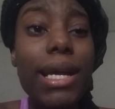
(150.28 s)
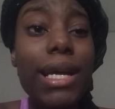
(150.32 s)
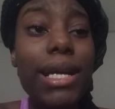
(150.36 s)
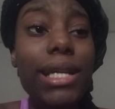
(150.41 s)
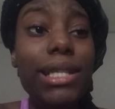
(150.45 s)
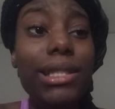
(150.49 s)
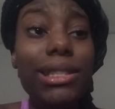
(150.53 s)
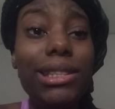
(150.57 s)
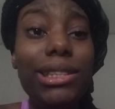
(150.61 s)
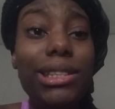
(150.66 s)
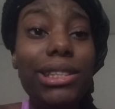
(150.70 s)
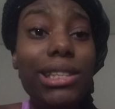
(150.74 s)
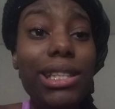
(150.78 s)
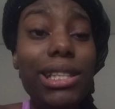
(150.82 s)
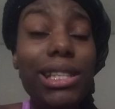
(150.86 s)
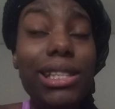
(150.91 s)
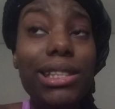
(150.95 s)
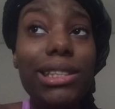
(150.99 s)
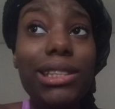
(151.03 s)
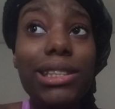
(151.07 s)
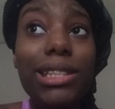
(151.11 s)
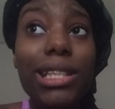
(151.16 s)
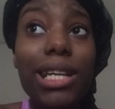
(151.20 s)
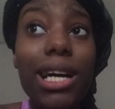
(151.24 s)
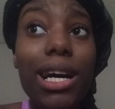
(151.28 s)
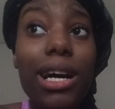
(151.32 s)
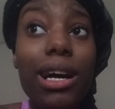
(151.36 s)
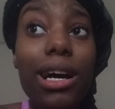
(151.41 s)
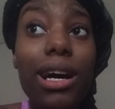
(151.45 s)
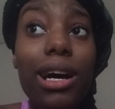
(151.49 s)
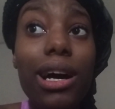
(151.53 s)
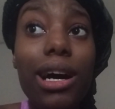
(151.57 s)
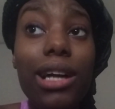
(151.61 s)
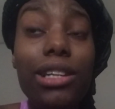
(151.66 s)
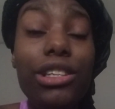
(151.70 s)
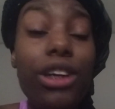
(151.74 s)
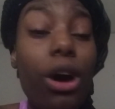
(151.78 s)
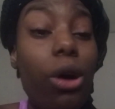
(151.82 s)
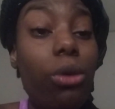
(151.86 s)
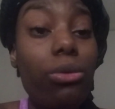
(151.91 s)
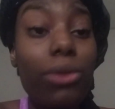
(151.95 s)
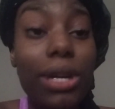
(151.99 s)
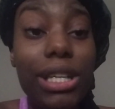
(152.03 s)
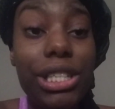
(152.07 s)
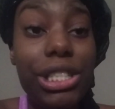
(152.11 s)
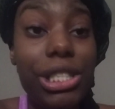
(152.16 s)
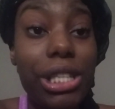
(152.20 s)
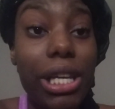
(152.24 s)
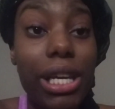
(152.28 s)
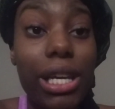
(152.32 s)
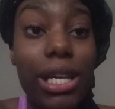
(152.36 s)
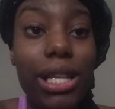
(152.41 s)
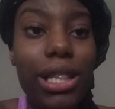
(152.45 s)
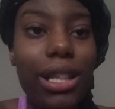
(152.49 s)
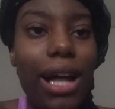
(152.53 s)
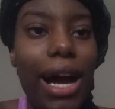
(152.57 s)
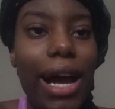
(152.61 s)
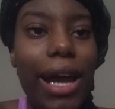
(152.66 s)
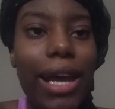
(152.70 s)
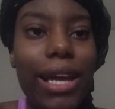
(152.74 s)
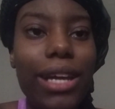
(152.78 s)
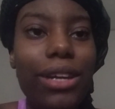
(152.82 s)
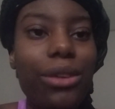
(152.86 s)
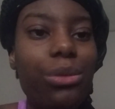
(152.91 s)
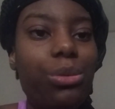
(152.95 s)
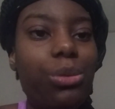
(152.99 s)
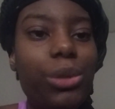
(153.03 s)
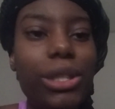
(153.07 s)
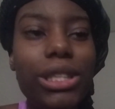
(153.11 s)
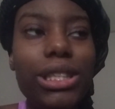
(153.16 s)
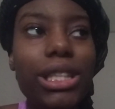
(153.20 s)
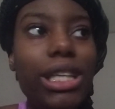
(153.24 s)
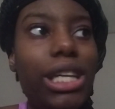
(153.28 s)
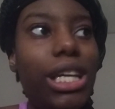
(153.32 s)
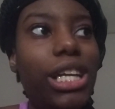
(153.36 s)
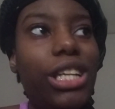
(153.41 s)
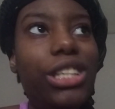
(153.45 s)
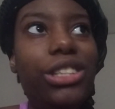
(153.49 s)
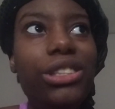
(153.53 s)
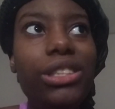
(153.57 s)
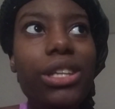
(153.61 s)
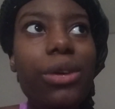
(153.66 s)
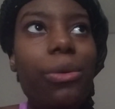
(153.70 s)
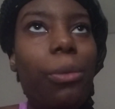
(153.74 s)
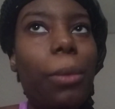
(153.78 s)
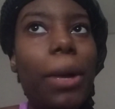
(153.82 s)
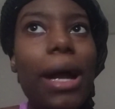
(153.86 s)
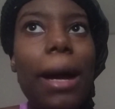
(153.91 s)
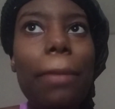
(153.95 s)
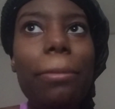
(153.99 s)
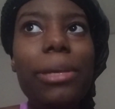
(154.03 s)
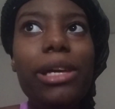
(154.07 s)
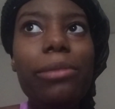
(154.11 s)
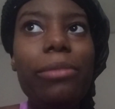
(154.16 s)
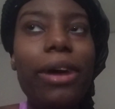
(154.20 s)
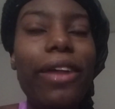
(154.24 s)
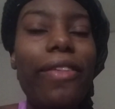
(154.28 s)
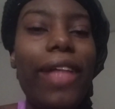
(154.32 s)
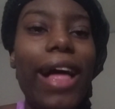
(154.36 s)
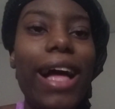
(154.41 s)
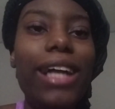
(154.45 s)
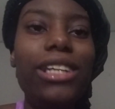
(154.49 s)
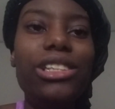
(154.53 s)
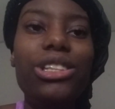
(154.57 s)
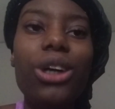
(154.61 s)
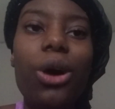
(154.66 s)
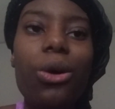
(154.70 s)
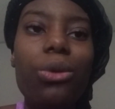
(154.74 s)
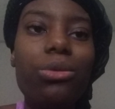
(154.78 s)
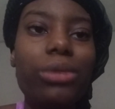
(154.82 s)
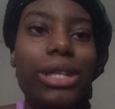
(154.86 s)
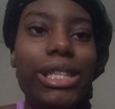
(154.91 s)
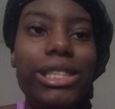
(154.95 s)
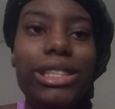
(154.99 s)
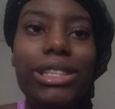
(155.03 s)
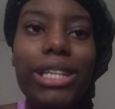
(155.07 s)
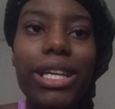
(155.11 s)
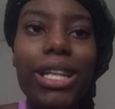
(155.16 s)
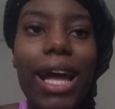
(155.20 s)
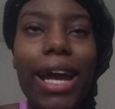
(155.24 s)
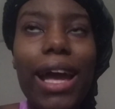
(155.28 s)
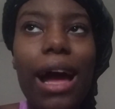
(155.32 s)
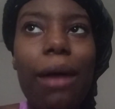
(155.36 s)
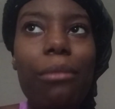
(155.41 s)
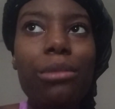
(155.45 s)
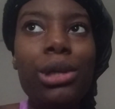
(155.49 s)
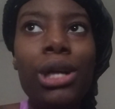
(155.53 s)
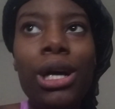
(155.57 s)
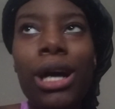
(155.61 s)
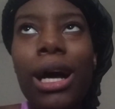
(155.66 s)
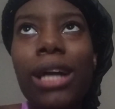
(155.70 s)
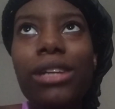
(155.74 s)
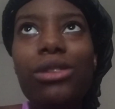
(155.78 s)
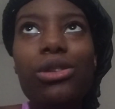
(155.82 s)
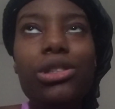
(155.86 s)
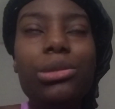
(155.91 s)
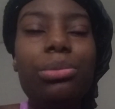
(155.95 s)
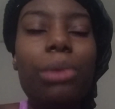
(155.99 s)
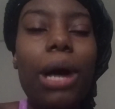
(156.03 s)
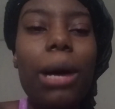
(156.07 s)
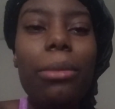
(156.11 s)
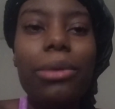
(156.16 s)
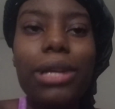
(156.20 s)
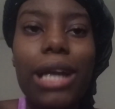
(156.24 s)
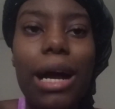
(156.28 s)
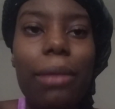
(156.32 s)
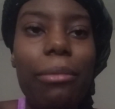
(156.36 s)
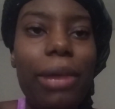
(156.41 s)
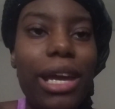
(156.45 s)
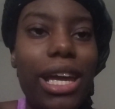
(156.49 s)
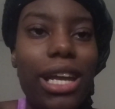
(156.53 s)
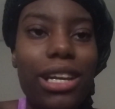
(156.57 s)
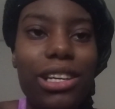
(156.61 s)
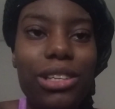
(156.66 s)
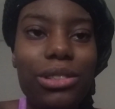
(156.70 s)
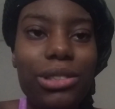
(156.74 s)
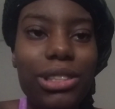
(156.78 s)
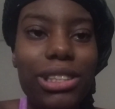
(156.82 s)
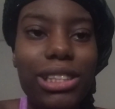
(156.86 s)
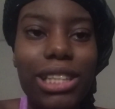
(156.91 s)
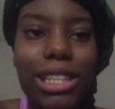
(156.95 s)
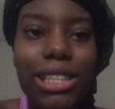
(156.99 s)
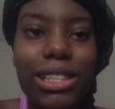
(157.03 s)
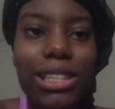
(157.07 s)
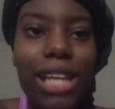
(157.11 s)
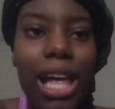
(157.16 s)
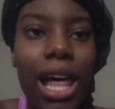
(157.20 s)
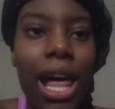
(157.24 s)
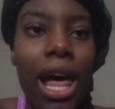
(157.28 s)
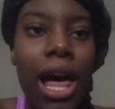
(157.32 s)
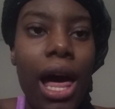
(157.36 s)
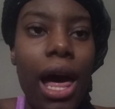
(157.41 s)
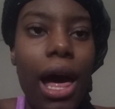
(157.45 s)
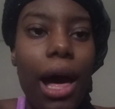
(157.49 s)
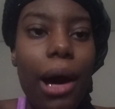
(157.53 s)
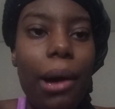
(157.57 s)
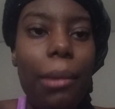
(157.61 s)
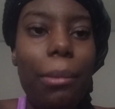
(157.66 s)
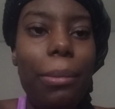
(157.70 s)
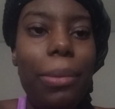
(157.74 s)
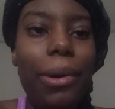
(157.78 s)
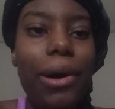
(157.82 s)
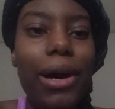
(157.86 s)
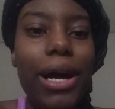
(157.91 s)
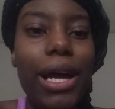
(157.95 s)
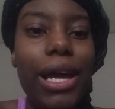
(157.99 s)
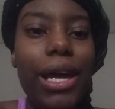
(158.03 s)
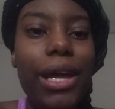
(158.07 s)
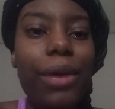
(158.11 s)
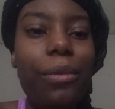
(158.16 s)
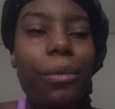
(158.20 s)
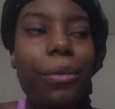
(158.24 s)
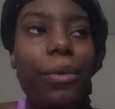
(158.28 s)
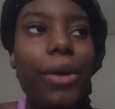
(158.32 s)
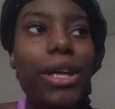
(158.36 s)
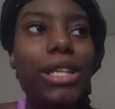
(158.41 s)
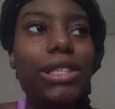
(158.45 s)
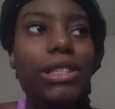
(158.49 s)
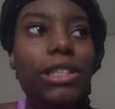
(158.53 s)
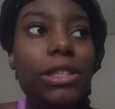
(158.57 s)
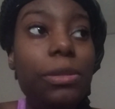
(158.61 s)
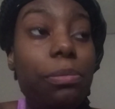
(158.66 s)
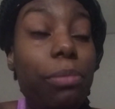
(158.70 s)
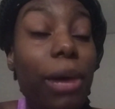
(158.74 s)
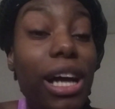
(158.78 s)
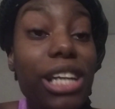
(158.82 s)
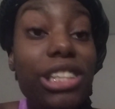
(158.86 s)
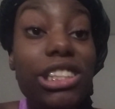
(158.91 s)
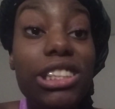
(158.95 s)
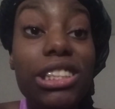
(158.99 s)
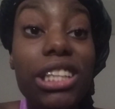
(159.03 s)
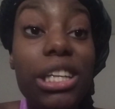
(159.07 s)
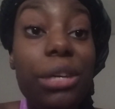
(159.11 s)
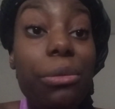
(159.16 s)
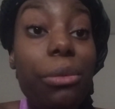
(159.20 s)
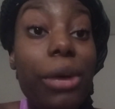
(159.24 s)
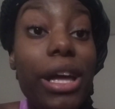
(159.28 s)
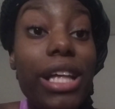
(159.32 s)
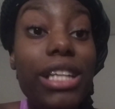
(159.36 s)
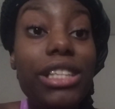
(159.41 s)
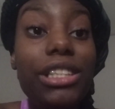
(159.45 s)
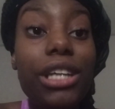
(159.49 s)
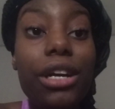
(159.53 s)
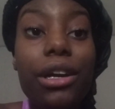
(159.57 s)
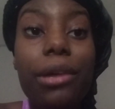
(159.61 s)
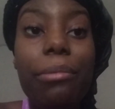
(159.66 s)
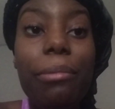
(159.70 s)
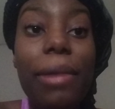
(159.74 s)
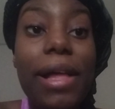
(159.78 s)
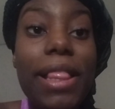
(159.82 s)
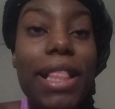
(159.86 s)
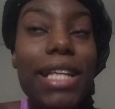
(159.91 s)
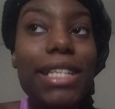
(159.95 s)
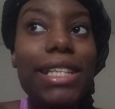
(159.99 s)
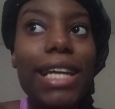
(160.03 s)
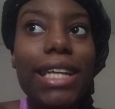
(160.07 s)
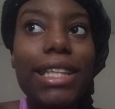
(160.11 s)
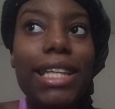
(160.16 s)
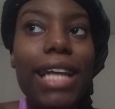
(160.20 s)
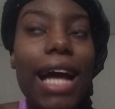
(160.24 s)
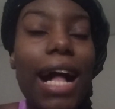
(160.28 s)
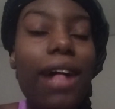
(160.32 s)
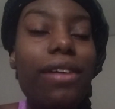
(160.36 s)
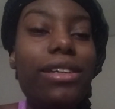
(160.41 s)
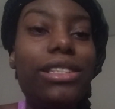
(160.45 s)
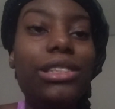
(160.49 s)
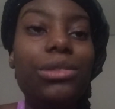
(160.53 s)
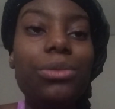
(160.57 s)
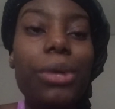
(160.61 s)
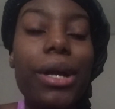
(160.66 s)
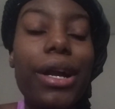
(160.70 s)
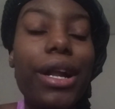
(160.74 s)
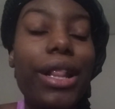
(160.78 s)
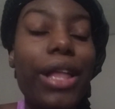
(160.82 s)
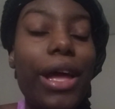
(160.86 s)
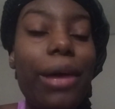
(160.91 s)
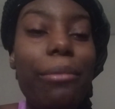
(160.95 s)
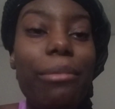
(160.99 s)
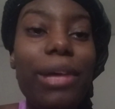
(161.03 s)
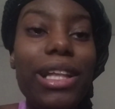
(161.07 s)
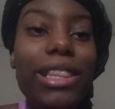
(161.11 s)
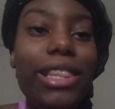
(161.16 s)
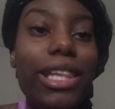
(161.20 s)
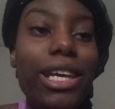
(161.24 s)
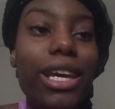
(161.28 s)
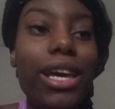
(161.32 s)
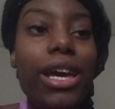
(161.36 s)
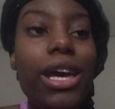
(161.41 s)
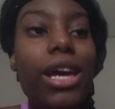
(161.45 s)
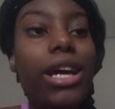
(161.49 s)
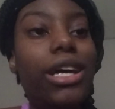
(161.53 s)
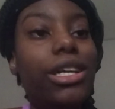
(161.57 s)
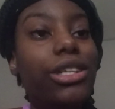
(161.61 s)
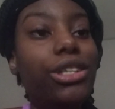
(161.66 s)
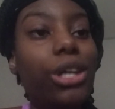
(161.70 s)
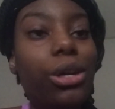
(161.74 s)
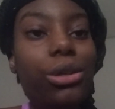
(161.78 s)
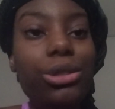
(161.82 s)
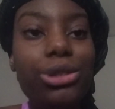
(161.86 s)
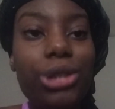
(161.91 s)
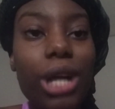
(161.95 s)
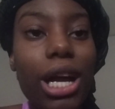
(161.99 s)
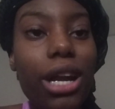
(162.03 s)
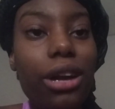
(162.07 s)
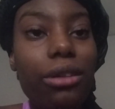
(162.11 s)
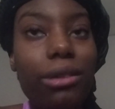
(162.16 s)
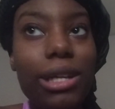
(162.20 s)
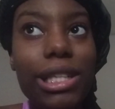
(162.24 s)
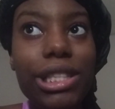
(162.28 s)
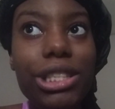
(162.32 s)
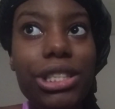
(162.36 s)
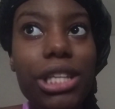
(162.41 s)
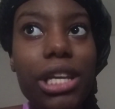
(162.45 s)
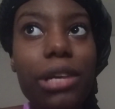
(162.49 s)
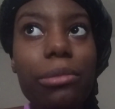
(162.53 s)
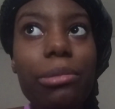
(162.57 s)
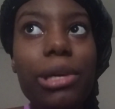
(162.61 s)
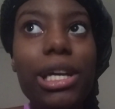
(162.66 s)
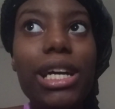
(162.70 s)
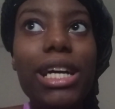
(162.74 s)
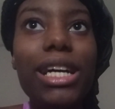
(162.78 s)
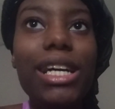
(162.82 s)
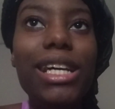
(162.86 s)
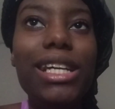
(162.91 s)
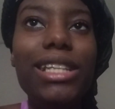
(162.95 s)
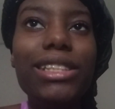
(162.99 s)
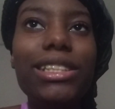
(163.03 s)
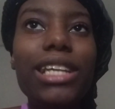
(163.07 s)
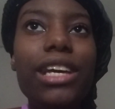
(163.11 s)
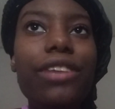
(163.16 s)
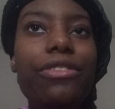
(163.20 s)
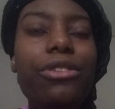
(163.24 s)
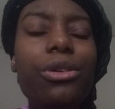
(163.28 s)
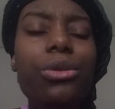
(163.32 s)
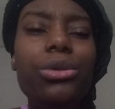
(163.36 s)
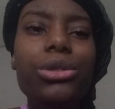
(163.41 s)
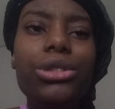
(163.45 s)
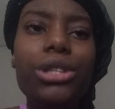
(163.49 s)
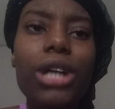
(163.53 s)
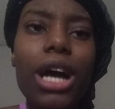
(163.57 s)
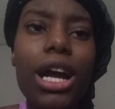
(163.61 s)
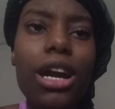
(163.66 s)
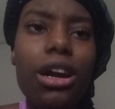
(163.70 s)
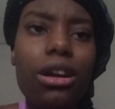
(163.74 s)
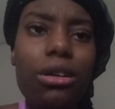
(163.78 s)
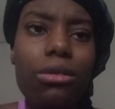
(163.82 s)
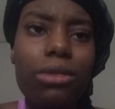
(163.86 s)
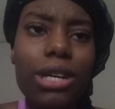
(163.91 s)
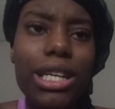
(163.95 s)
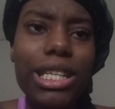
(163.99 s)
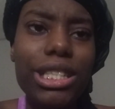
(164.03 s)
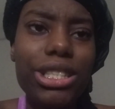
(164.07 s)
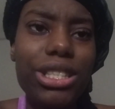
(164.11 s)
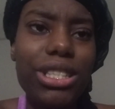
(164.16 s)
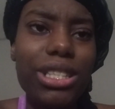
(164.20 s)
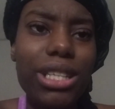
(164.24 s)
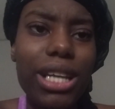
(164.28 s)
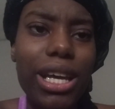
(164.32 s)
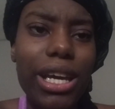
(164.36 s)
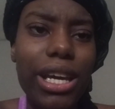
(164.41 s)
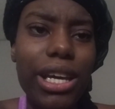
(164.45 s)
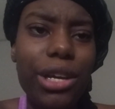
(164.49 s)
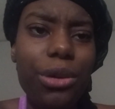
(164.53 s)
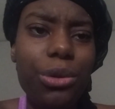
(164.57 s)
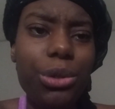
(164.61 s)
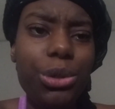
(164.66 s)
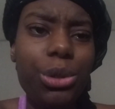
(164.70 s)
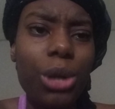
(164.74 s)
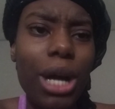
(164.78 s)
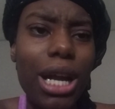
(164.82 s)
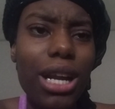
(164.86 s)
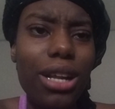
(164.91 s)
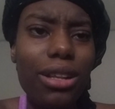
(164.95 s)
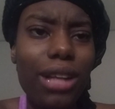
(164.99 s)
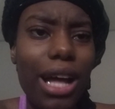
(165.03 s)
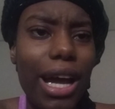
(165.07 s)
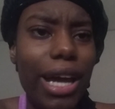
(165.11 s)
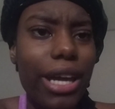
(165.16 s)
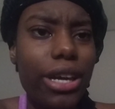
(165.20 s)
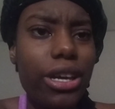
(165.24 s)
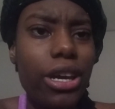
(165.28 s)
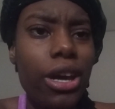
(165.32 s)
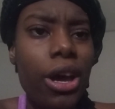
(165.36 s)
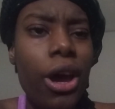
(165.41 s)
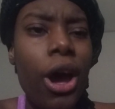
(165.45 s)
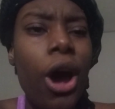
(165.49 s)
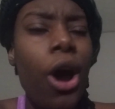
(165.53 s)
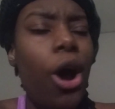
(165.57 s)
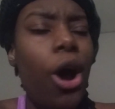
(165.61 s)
is just, don't rush it. Like, really, what I mean by that, don't rush it. Like, I know it's probably not making no sense, but especially with certain methods like the Alice in Wonderland method, don't try to rush it. Because if you try to rush and you try to like